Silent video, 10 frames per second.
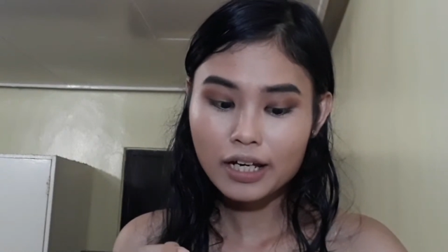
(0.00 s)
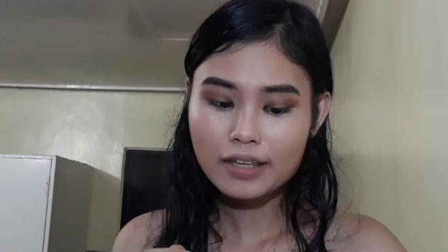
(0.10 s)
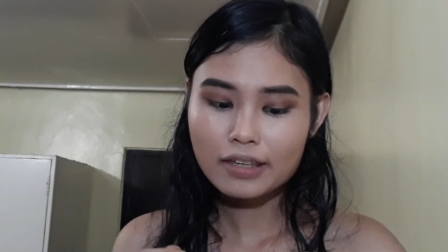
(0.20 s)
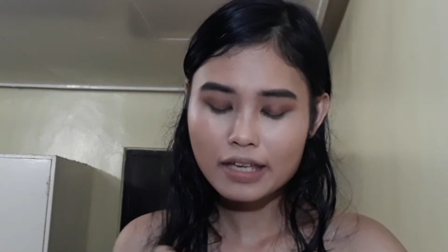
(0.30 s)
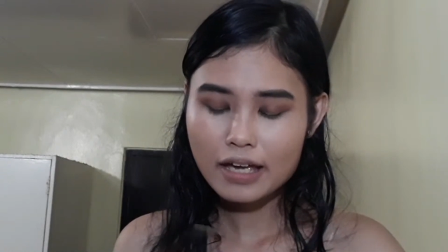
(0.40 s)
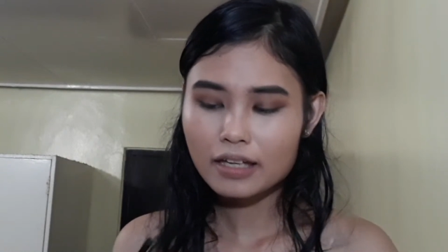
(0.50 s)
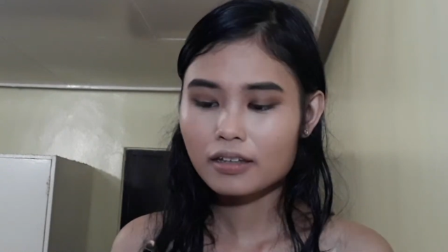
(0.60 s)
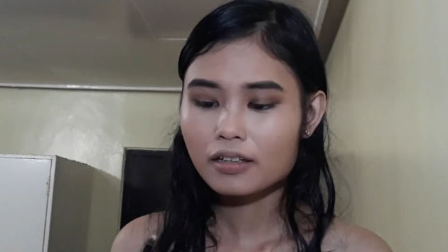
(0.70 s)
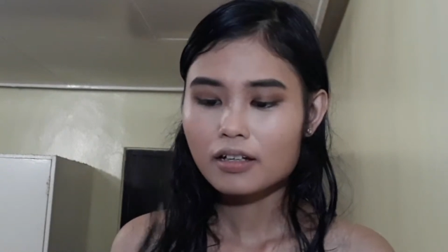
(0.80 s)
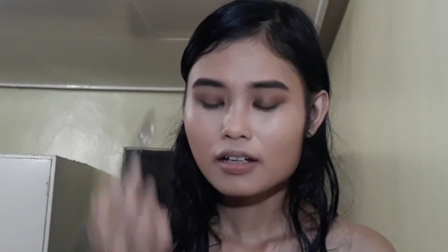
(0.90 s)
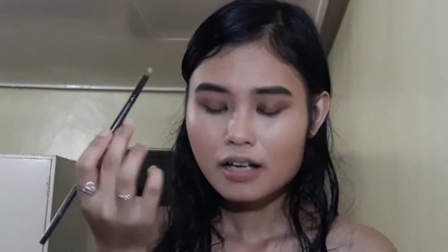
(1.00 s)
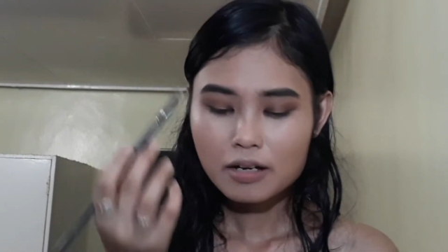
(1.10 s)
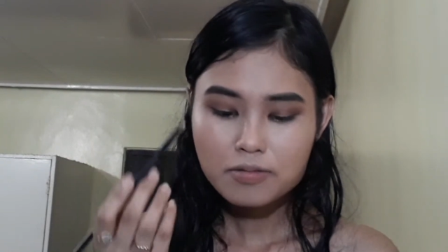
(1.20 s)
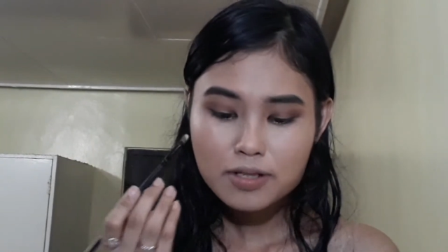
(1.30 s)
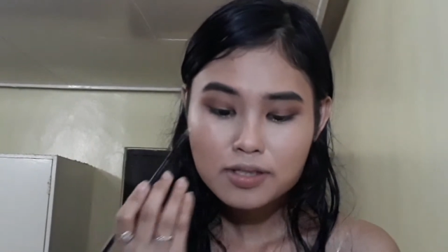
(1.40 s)
And then
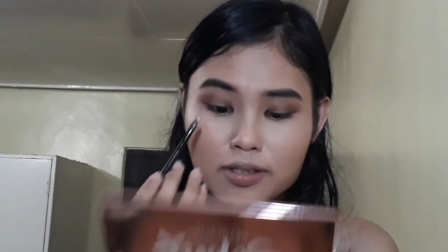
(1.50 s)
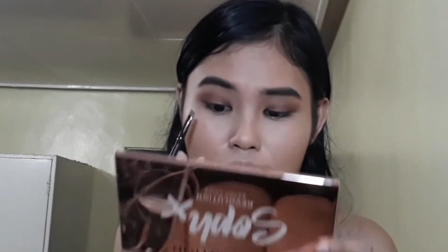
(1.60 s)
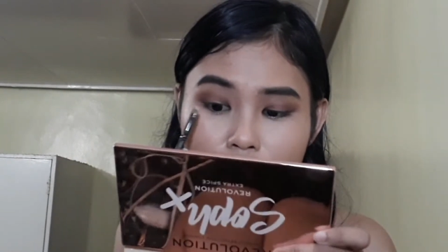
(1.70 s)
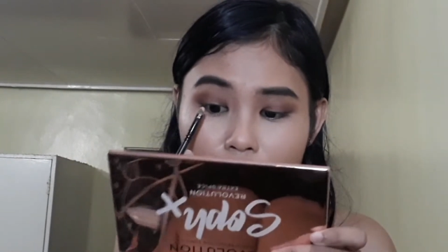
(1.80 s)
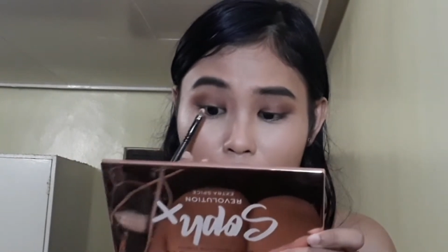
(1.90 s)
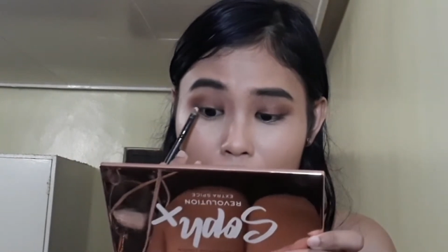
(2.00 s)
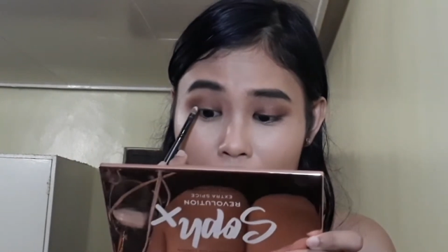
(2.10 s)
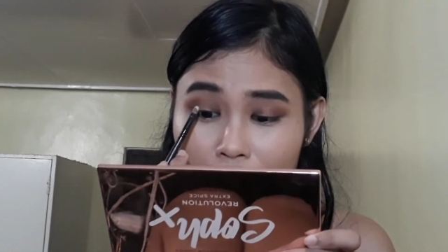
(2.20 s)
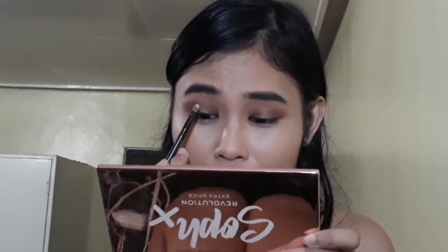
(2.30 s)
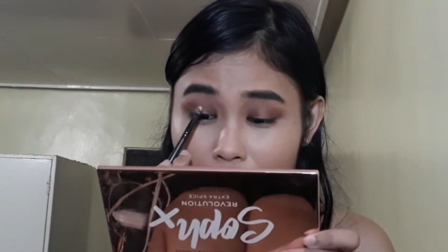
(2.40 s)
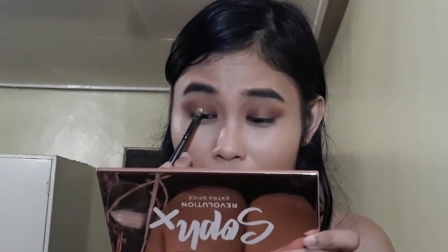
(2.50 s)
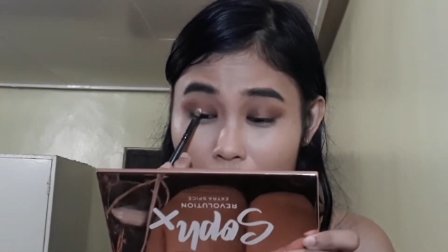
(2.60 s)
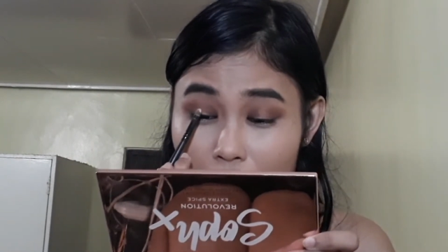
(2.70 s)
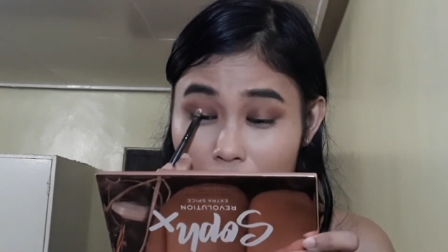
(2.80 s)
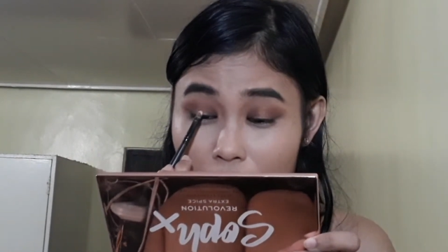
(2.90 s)
I'm just using my
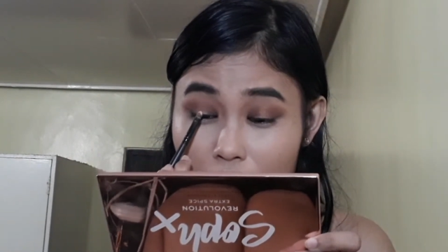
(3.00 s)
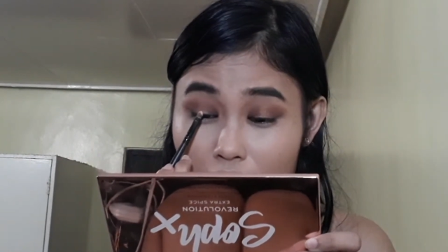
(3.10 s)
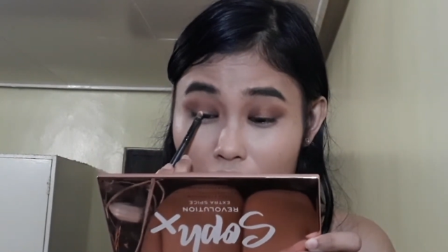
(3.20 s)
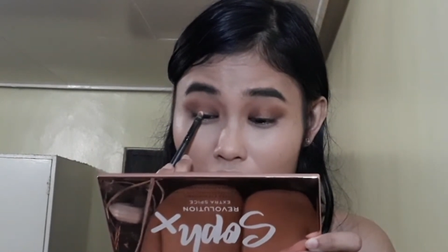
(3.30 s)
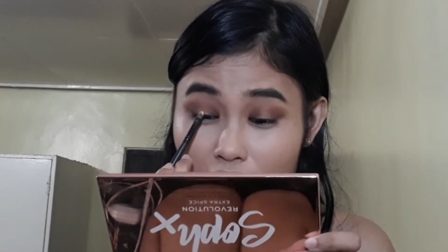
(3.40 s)
foundation,